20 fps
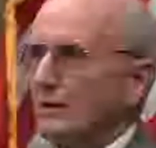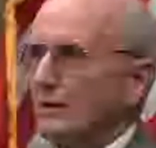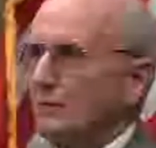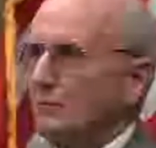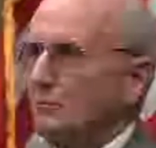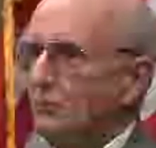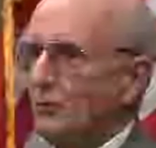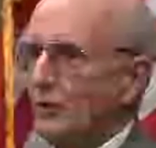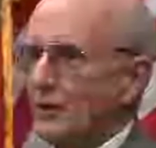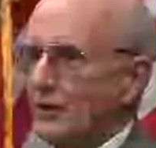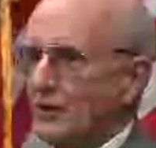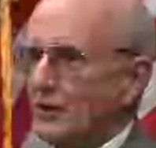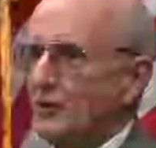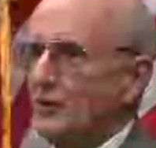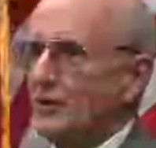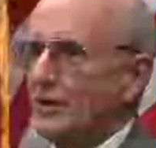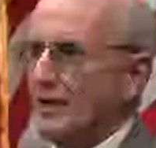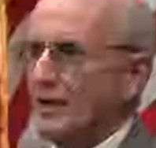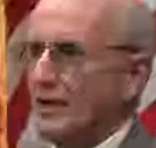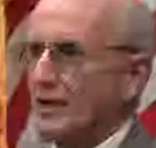Oh boy,
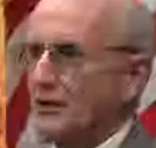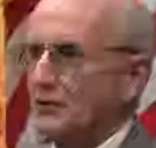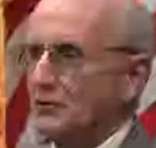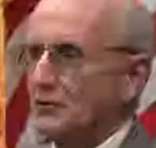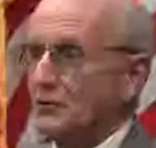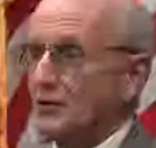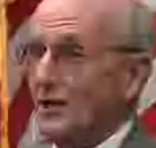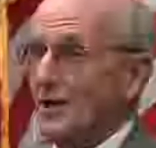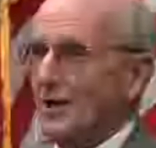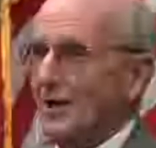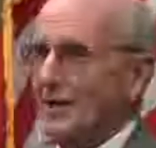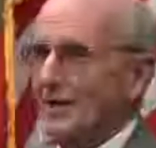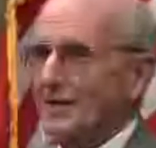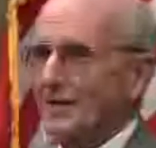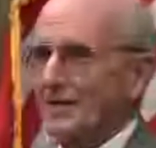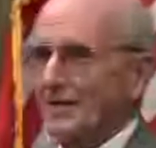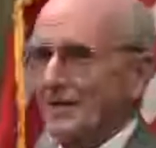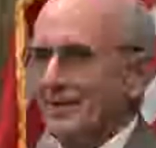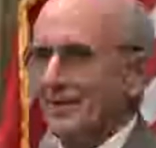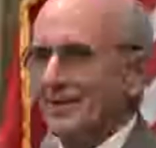okay, I'll try.
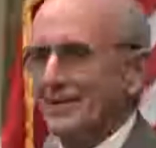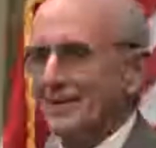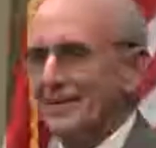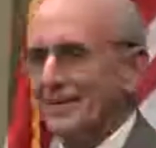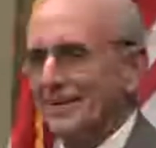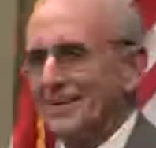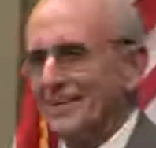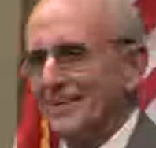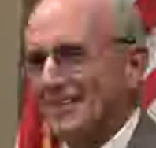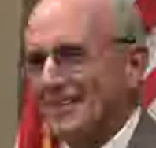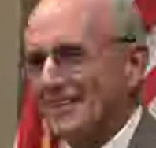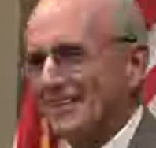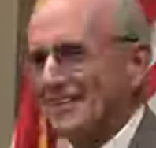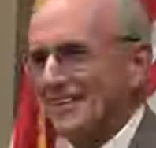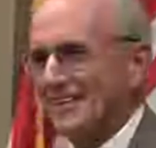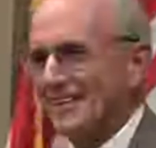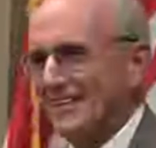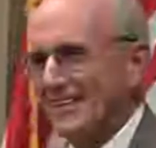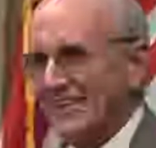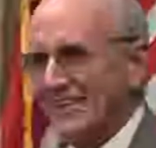
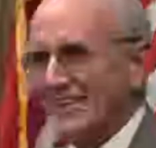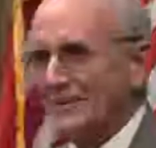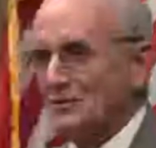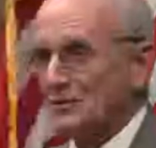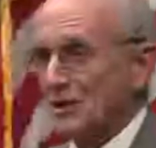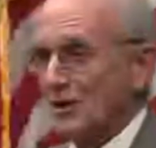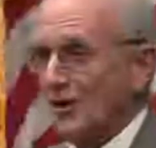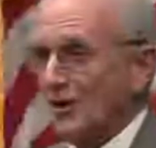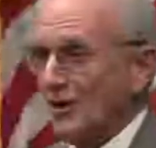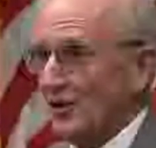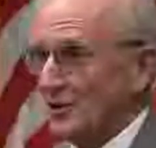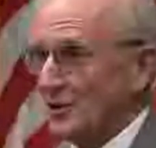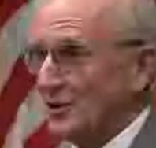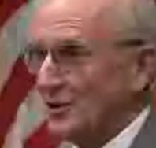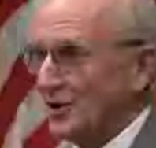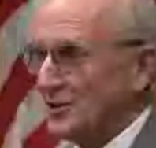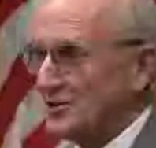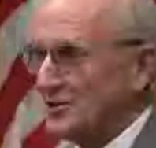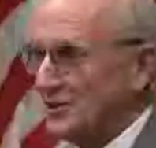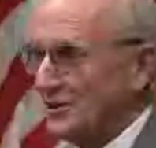It was a long
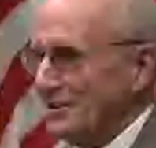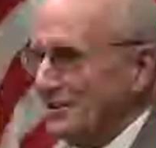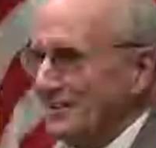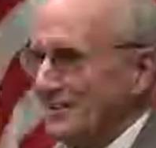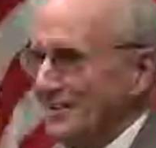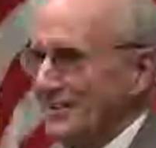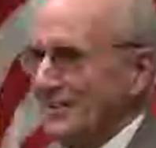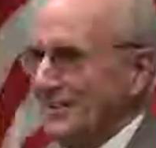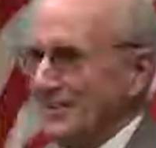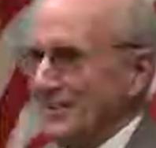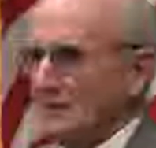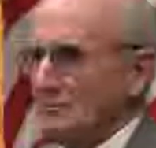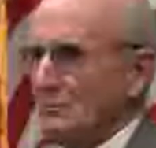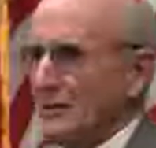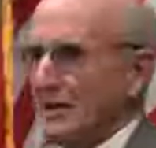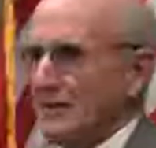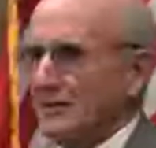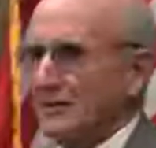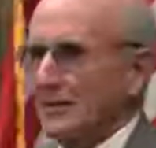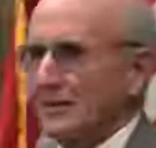question.
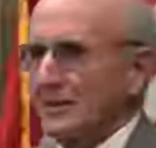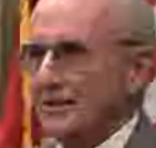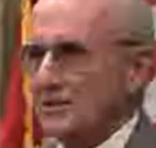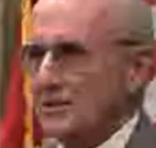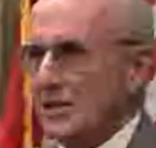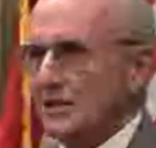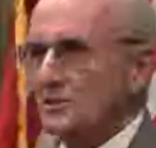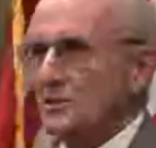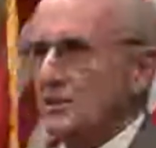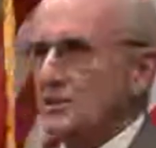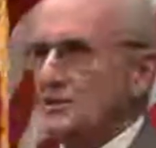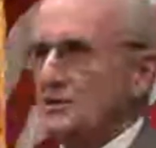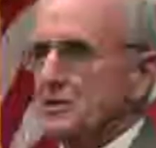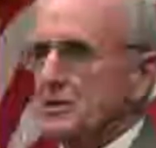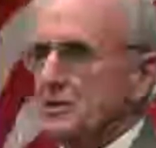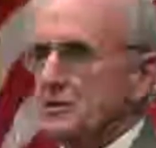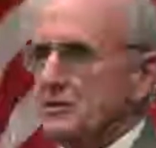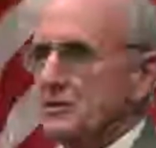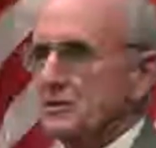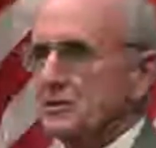But essentially,
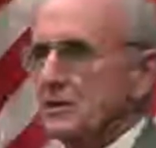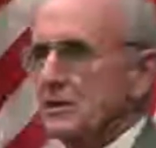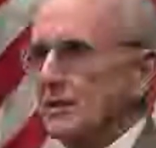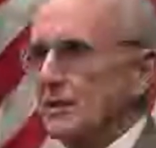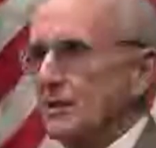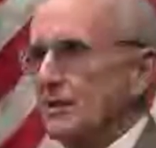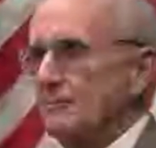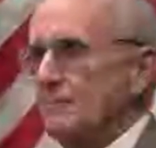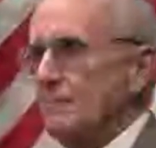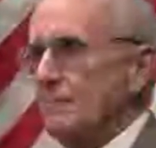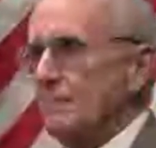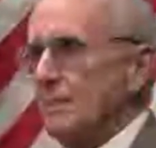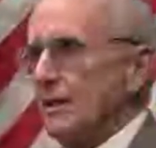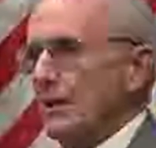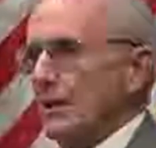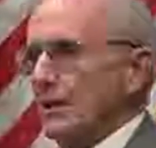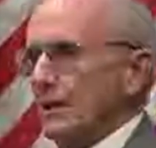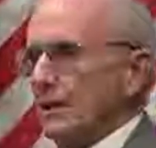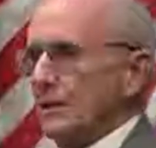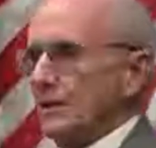she's
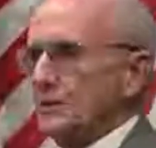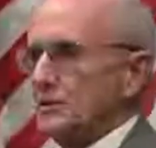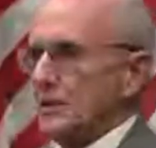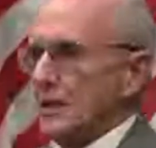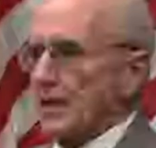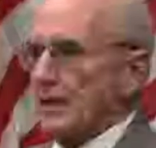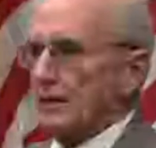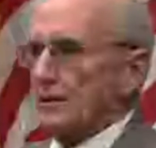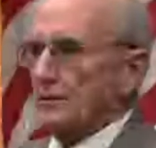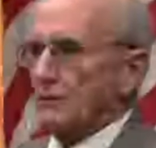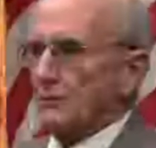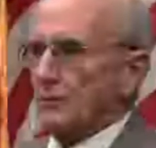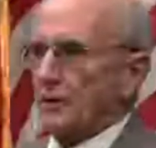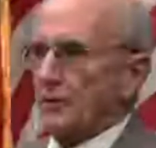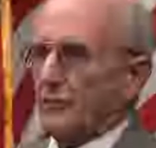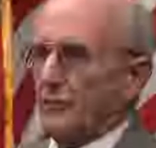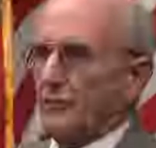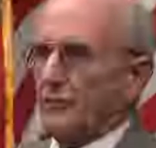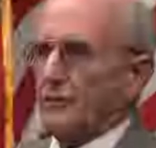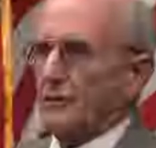saying that
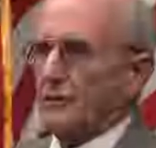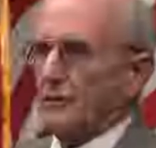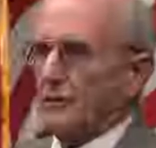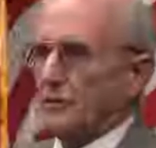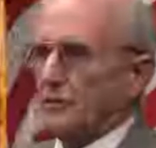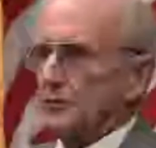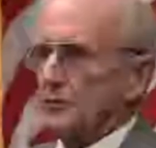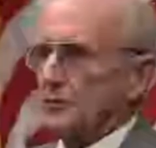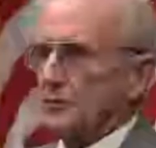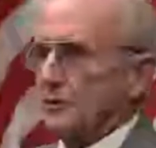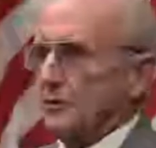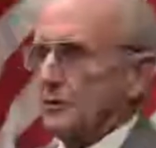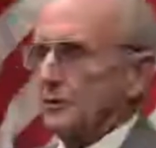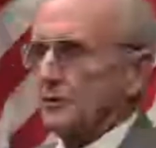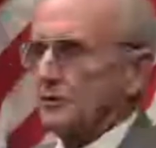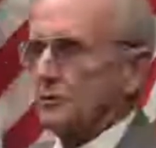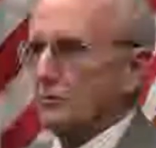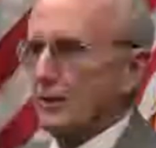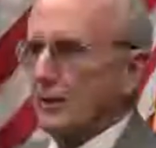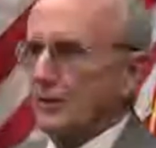with the
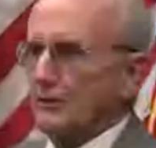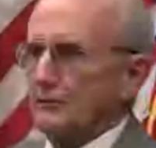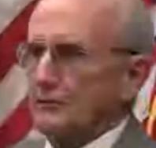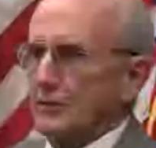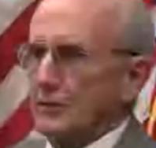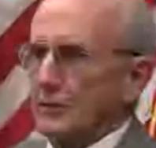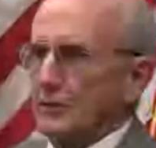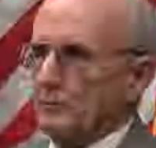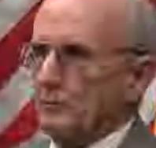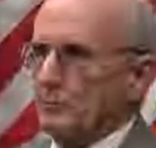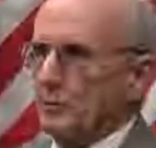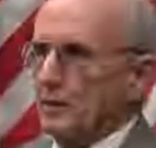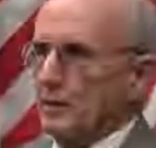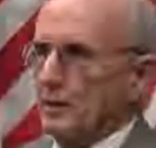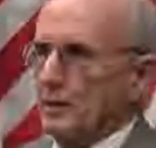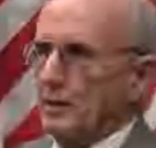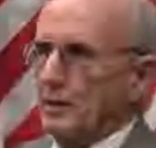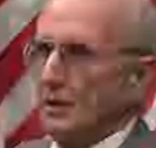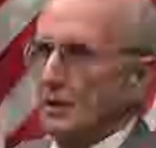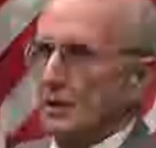threat of EMP
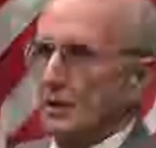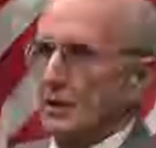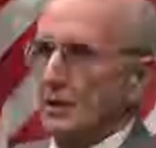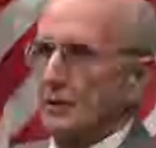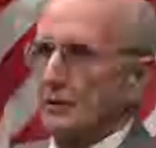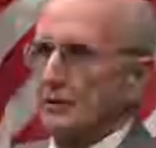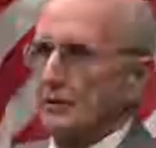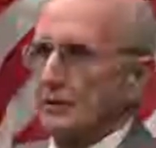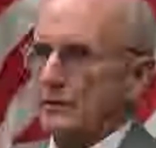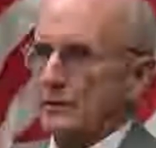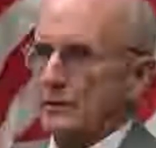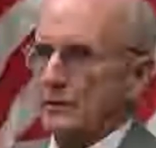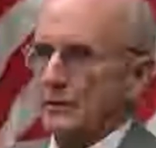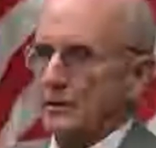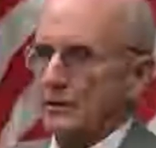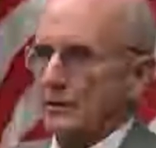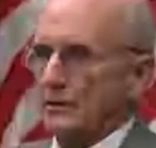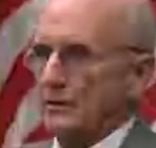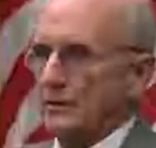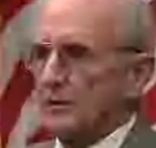and
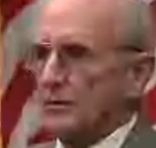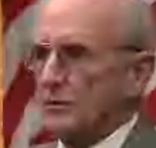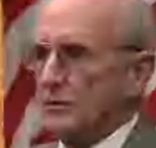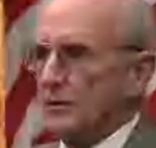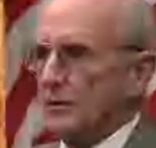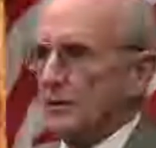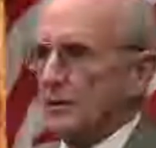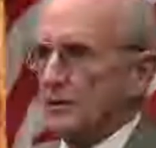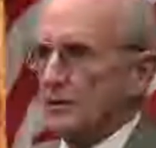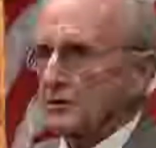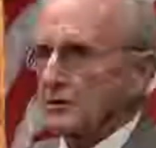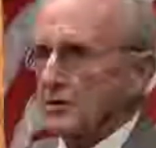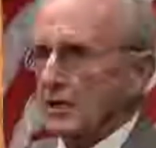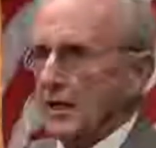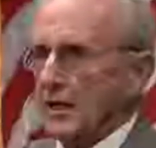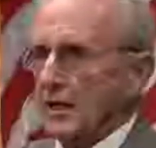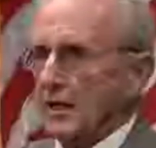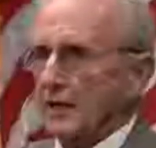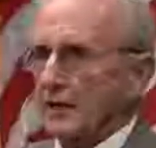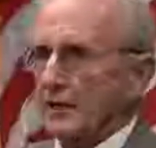nuclear
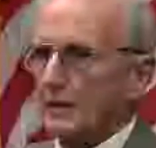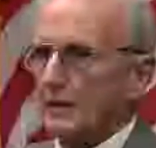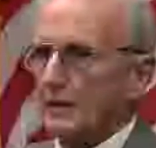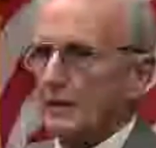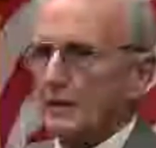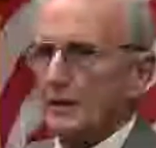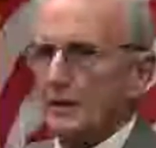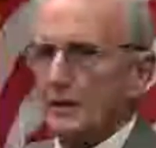attack,